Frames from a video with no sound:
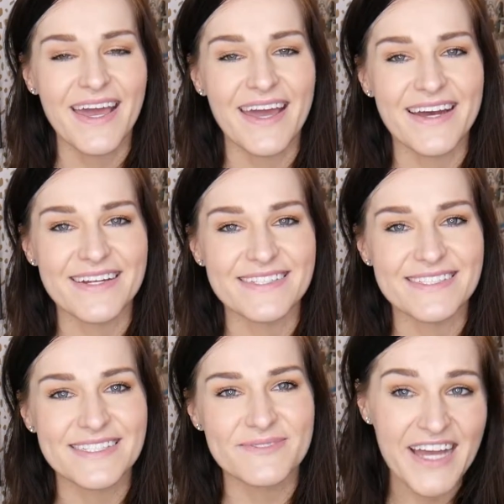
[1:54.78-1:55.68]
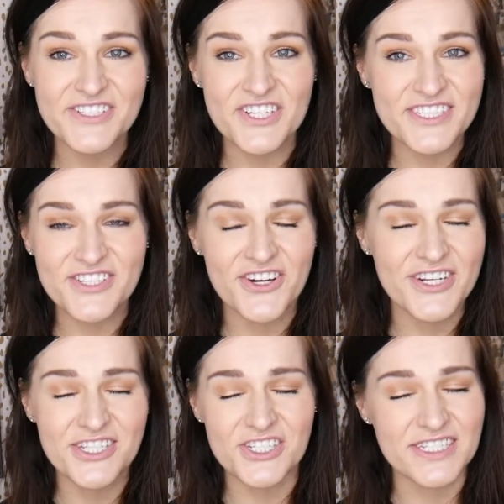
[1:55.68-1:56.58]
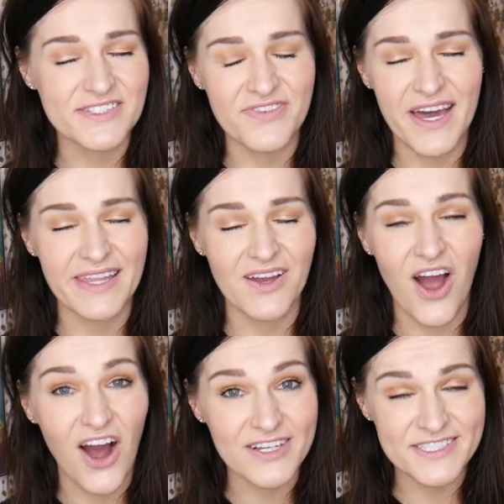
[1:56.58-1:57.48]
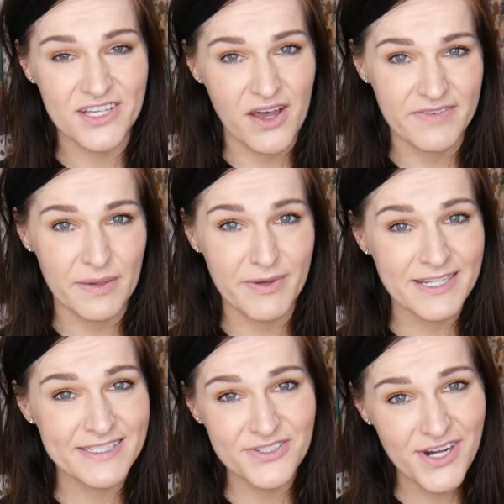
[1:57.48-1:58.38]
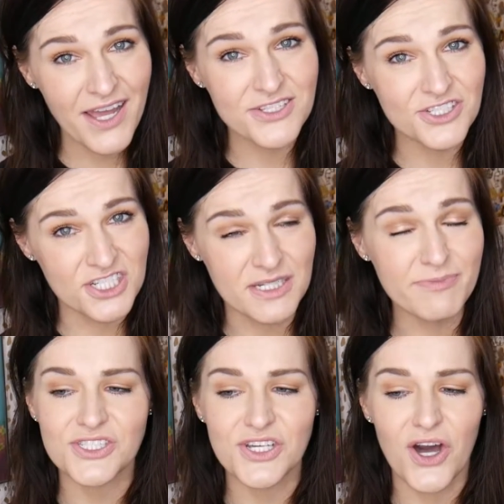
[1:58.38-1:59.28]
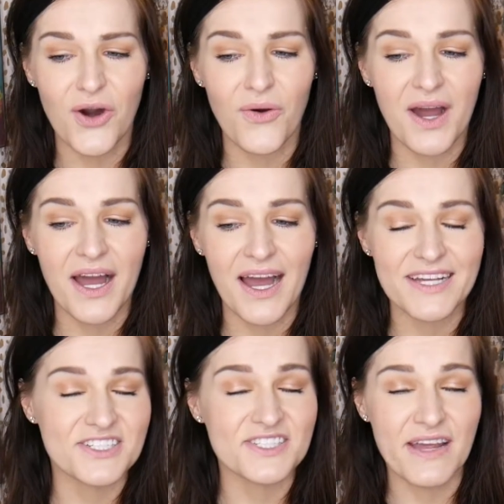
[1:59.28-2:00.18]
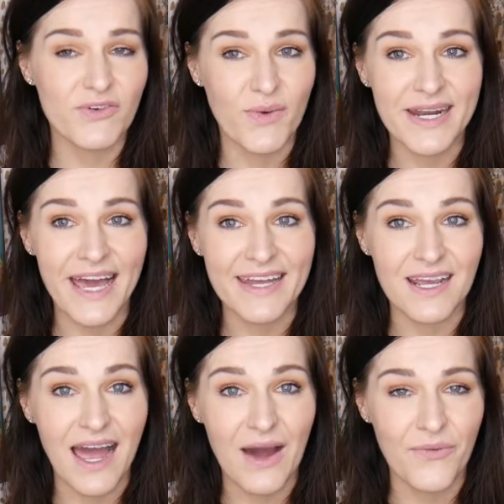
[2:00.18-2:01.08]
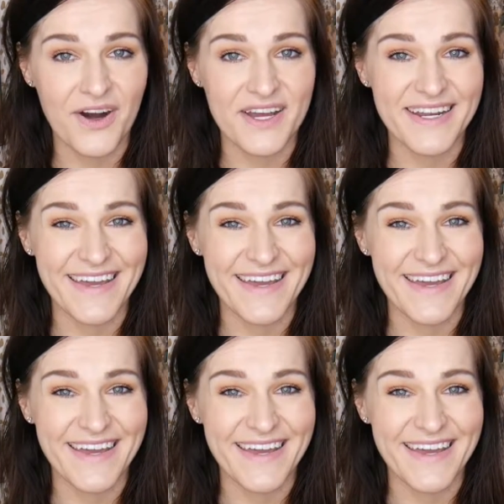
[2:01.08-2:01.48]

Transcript: and I just couldn't justify the cost of it because they're not cheap, so I just never went ahead and got one.